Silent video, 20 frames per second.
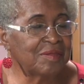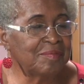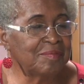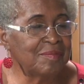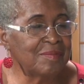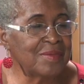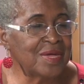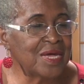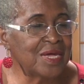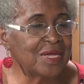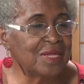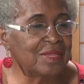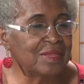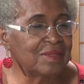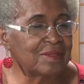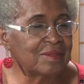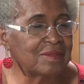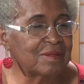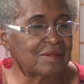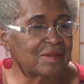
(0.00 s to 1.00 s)

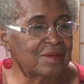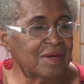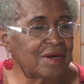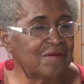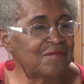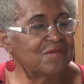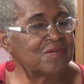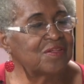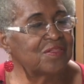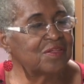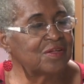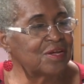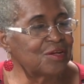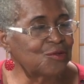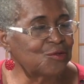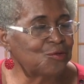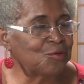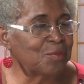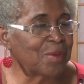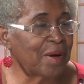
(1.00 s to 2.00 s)
means everything
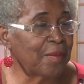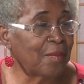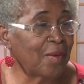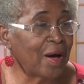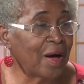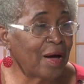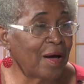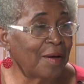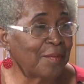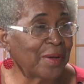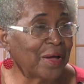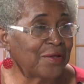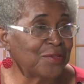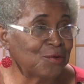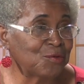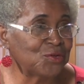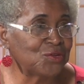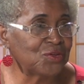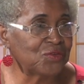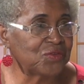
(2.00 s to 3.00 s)
to my mom. I
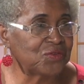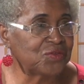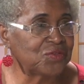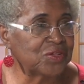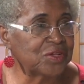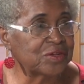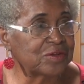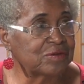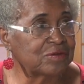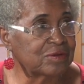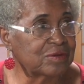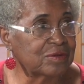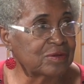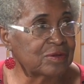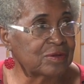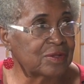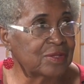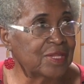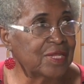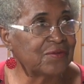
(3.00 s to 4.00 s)
know she's still
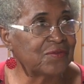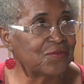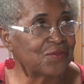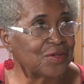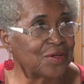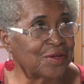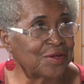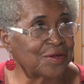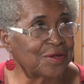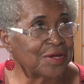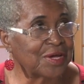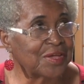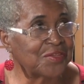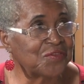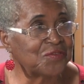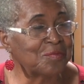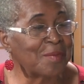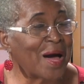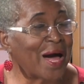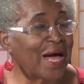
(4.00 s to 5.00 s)
listening and
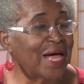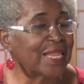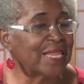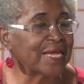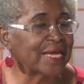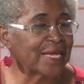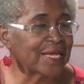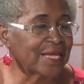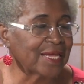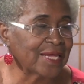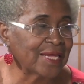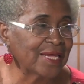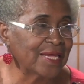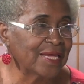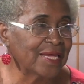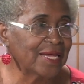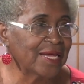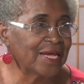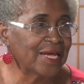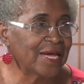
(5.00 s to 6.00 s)
smiling.
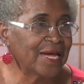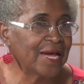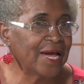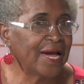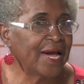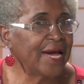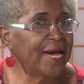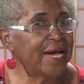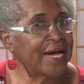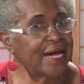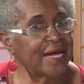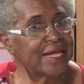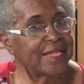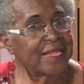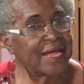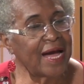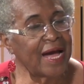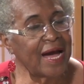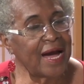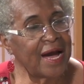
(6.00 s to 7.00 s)

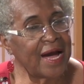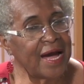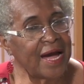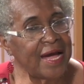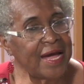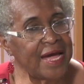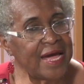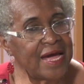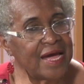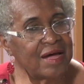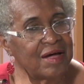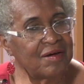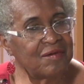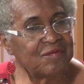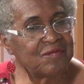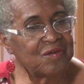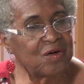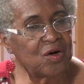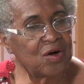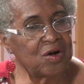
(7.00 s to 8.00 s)
And I
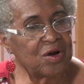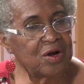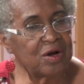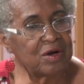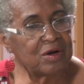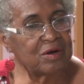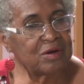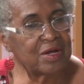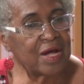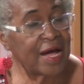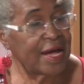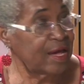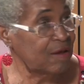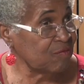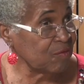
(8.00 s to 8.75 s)
have a